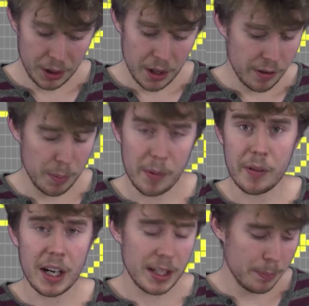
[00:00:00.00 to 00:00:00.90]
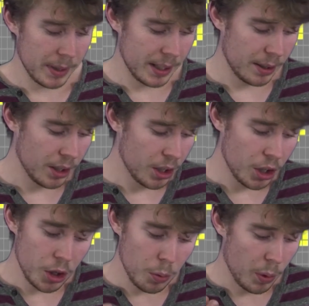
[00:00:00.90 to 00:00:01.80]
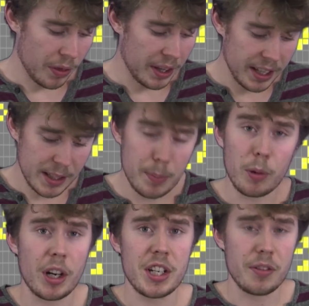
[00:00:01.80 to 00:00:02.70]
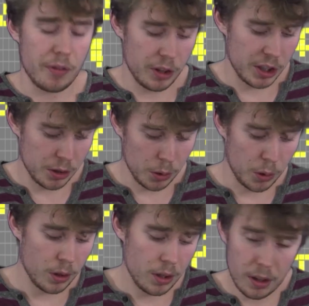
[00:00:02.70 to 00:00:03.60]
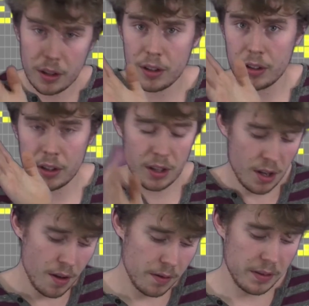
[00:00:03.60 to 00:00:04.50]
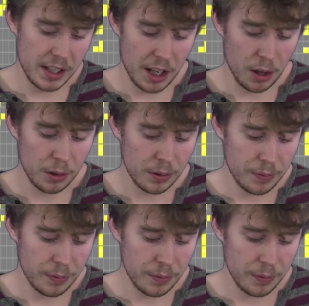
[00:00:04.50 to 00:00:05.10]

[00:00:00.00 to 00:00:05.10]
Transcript: for providing me with the inspiration for this talk, video.